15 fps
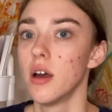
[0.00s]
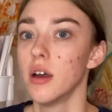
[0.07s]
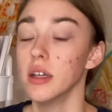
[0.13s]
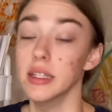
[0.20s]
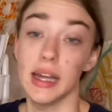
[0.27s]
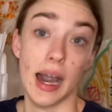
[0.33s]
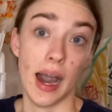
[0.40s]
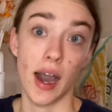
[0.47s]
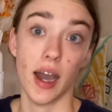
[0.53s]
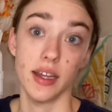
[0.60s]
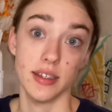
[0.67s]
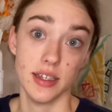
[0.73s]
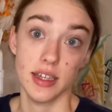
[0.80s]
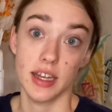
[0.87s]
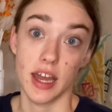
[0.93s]
yeah,
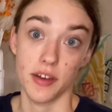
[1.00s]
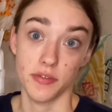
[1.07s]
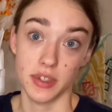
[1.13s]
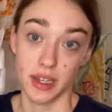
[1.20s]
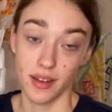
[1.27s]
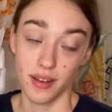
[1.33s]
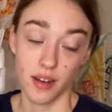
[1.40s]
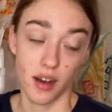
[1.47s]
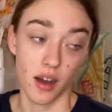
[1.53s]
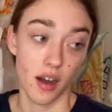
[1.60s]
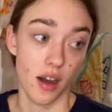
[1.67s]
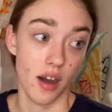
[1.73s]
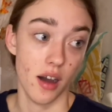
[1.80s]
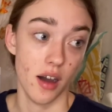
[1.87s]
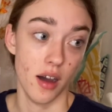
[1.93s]
DNF'd it,
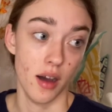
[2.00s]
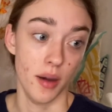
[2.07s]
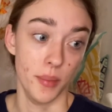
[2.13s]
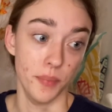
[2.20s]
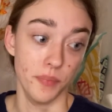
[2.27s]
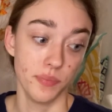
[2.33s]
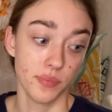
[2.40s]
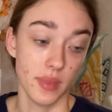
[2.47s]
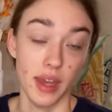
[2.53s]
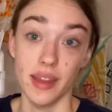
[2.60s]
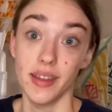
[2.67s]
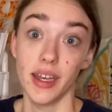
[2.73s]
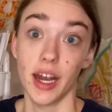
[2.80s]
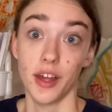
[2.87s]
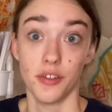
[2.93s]
and
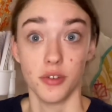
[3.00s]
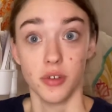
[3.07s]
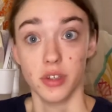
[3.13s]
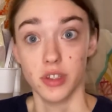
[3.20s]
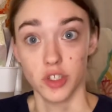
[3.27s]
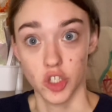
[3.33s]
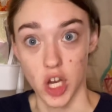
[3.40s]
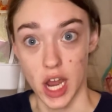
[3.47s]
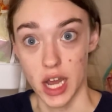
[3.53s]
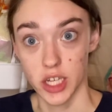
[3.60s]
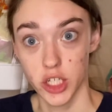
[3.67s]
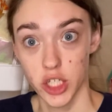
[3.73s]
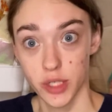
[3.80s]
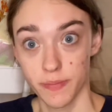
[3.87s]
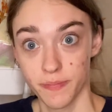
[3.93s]
then I threw it in the
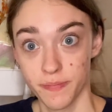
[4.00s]
trash.